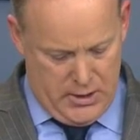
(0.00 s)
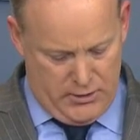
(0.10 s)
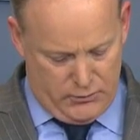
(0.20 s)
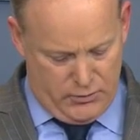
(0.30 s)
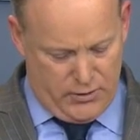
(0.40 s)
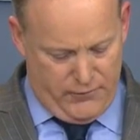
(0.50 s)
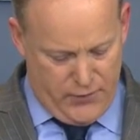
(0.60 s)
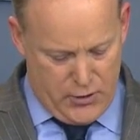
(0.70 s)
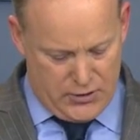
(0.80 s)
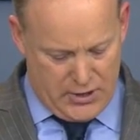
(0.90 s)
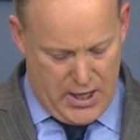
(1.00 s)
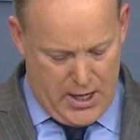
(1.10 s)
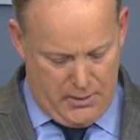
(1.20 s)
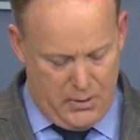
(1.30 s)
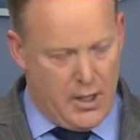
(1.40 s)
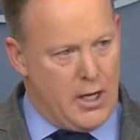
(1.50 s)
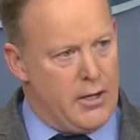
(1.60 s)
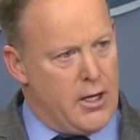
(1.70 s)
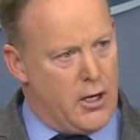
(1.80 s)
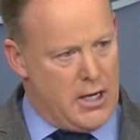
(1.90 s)
This was the first time
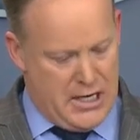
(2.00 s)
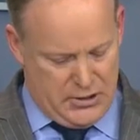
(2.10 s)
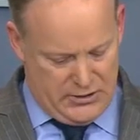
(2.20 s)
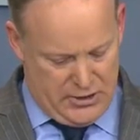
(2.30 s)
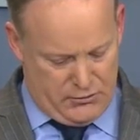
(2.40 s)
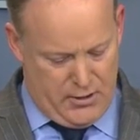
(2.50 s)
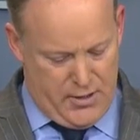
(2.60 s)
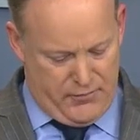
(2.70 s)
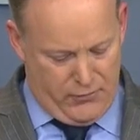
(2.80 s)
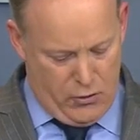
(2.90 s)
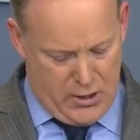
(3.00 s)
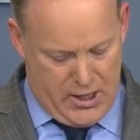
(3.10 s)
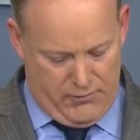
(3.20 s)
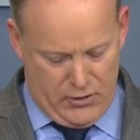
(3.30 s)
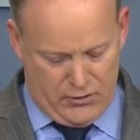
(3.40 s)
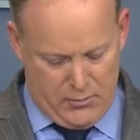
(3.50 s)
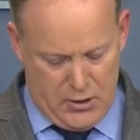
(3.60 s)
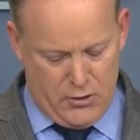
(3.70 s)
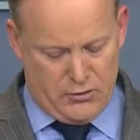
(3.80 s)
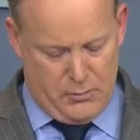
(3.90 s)
in our nation's history that floor coverings have
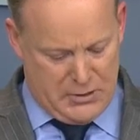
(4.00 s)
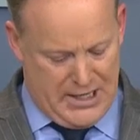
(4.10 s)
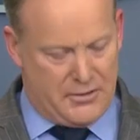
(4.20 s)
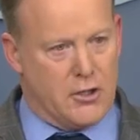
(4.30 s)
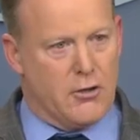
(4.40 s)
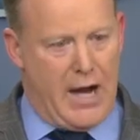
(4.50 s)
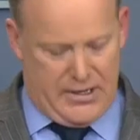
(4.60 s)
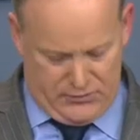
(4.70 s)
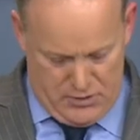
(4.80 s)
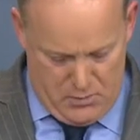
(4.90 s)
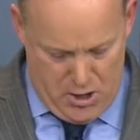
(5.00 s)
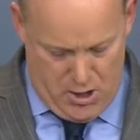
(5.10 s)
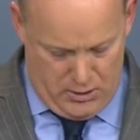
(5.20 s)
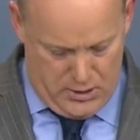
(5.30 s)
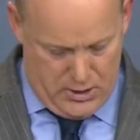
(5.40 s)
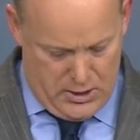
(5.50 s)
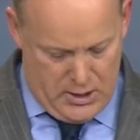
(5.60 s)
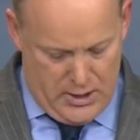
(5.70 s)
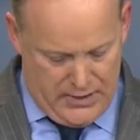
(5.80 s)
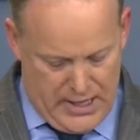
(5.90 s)
been used to protect the grass in the mall.
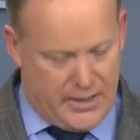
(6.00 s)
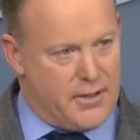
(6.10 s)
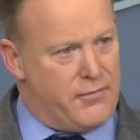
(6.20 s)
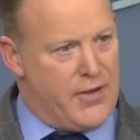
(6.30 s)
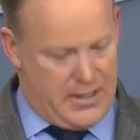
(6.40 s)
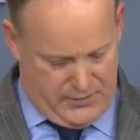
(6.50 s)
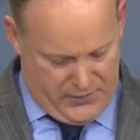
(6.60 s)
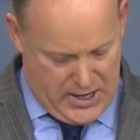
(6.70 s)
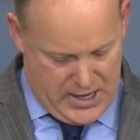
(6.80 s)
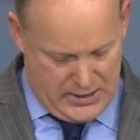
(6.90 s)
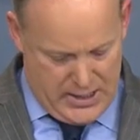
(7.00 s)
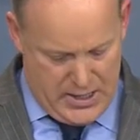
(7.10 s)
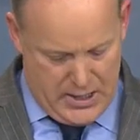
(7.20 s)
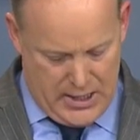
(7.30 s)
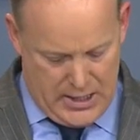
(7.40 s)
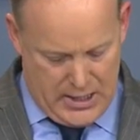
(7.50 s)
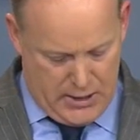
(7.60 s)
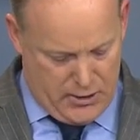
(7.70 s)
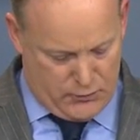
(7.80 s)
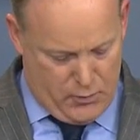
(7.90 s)
That had the effect of highlighting any
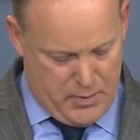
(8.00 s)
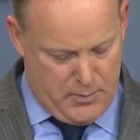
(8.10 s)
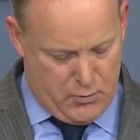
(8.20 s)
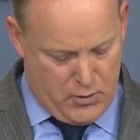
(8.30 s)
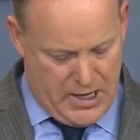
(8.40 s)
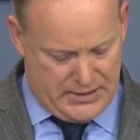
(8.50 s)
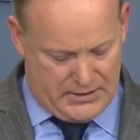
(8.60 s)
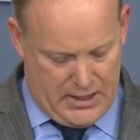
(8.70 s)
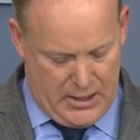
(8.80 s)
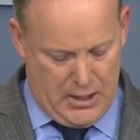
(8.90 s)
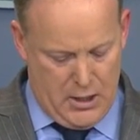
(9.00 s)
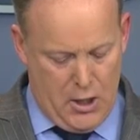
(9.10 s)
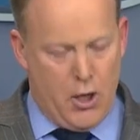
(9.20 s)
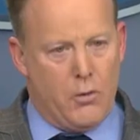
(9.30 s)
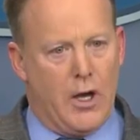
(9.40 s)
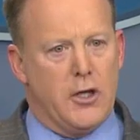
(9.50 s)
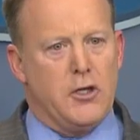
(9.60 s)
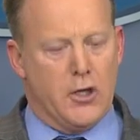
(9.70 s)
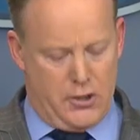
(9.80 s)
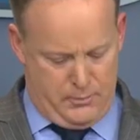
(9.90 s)
areas where people were not standing, while in
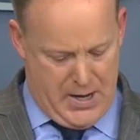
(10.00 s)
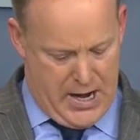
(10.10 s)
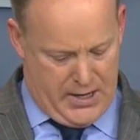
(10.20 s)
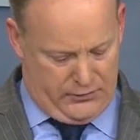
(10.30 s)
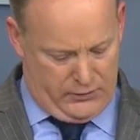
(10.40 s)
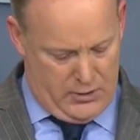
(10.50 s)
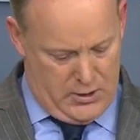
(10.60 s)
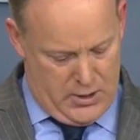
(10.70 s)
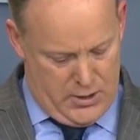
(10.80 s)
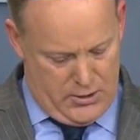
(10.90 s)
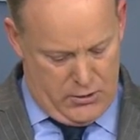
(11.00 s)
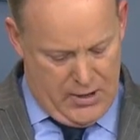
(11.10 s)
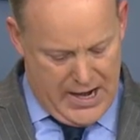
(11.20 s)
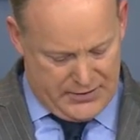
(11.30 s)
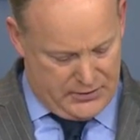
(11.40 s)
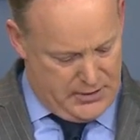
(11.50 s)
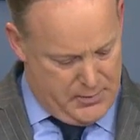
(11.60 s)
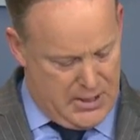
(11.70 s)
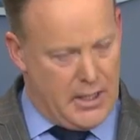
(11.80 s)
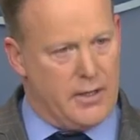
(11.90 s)
years past, the grass
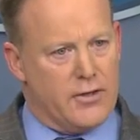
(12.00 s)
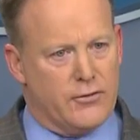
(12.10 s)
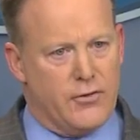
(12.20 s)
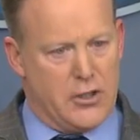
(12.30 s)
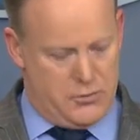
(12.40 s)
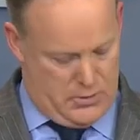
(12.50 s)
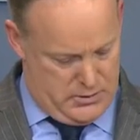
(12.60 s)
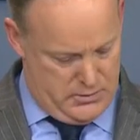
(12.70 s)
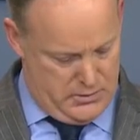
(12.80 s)
eliminated this visual.